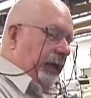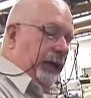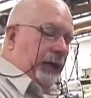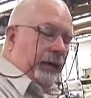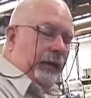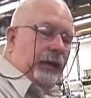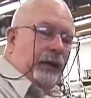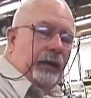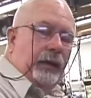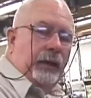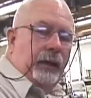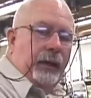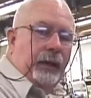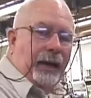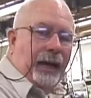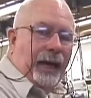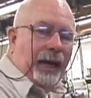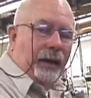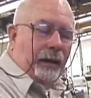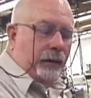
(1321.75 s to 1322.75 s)
get in and
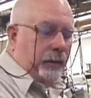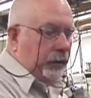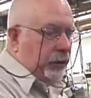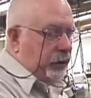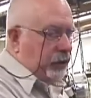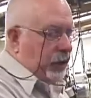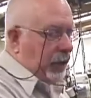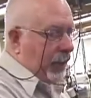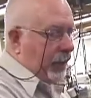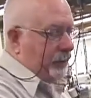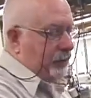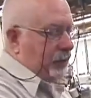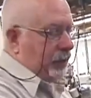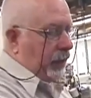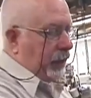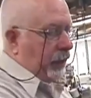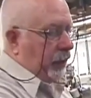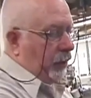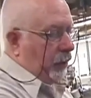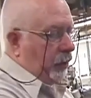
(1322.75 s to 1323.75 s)
out of the job
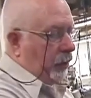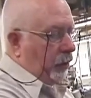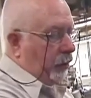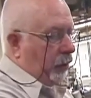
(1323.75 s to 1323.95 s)
site. You